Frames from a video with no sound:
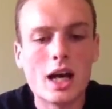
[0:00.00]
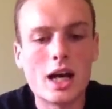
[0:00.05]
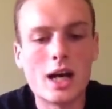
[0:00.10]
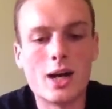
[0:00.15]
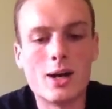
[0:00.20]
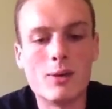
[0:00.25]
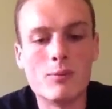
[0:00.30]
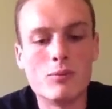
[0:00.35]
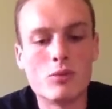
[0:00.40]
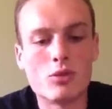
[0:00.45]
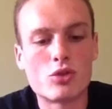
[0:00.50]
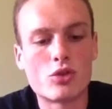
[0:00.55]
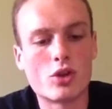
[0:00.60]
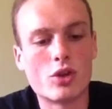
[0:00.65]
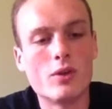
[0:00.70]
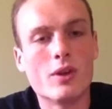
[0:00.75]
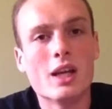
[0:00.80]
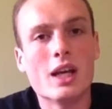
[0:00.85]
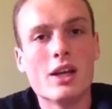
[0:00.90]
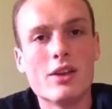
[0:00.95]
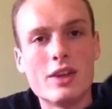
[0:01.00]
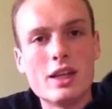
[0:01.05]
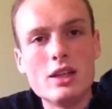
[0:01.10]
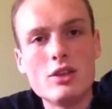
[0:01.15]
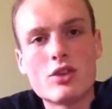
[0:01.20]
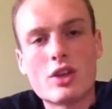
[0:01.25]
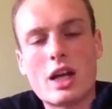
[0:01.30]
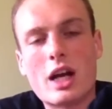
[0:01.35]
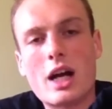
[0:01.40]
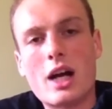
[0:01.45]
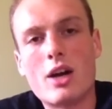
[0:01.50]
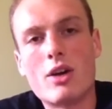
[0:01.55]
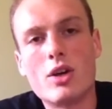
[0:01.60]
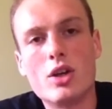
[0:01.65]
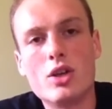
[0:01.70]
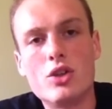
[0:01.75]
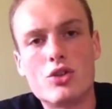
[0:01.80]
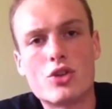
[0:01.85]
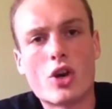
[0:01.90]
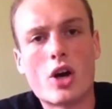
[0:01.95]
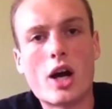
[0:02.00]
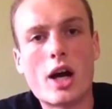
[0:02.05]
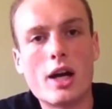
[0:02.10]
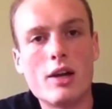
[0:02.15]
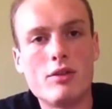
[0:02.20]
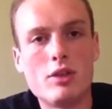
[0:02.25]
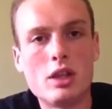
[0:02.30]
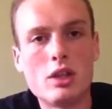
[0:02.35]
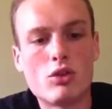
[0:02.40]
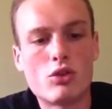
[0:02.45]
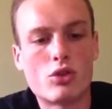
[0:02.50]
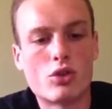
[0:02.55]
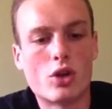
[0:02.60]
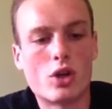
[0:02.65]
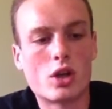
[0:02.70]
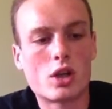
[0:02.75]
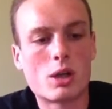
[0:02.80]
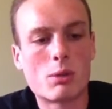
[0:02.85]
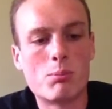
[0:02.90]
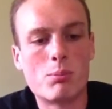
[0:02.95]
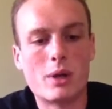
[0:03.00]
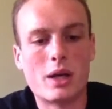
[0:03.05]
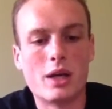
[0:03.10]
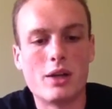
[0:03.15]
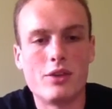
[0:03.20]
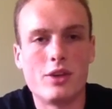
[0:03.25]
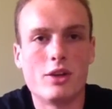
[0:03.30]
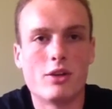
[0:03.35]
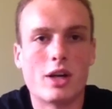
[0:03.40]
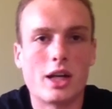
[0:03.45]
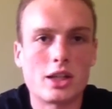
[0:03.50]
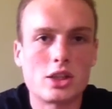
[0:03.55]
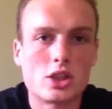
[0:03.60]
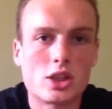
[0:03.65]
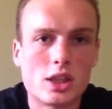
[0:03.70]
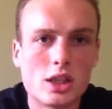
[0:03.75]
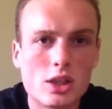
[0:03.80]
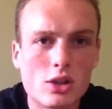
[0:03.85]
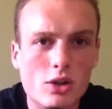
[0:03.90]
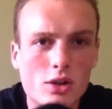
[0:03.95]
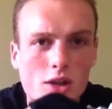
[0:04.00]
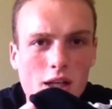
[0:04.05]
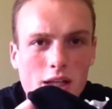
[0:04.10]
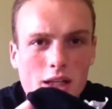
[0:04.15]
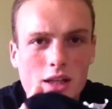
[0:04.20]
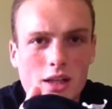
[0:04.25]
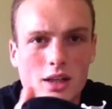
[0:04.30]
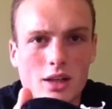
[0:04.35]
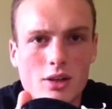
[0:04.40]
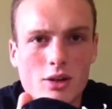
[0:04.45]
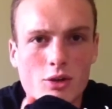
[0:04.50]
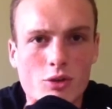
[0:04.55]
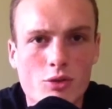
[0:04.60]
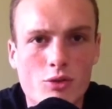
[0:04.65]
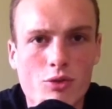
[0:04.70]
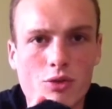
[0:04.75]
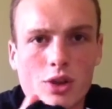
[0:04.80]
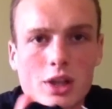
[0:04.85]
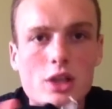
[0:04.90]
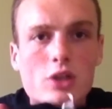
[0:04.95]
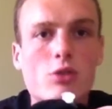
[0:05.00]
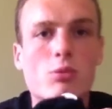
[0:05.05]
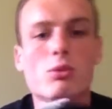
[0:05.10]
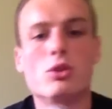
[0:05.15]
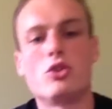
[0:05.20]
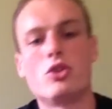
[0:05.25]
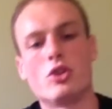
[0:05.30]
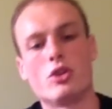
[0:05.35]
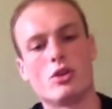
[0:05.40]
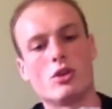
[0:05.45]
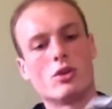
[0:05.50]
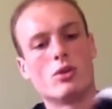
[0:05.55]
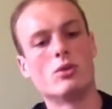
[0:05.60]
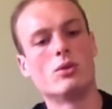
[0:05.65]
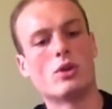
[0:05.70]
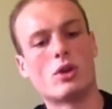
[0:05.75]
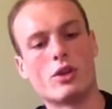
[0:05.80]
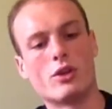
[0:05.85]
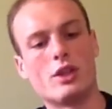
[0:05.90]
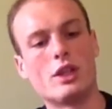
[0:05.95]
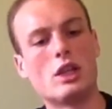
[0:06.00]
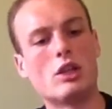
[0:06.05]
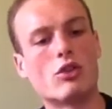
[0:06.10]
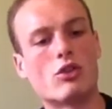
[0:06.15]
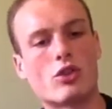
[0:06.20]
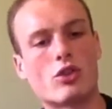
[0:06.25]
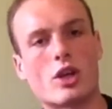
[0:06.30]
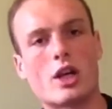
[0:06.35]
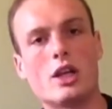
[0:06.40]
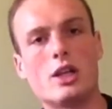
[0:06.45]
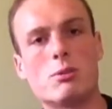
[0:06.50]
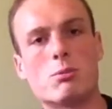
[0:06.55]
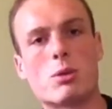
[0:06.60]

Um, so these are a diving sock, but they're actually got like a, a, fleece material on the inside.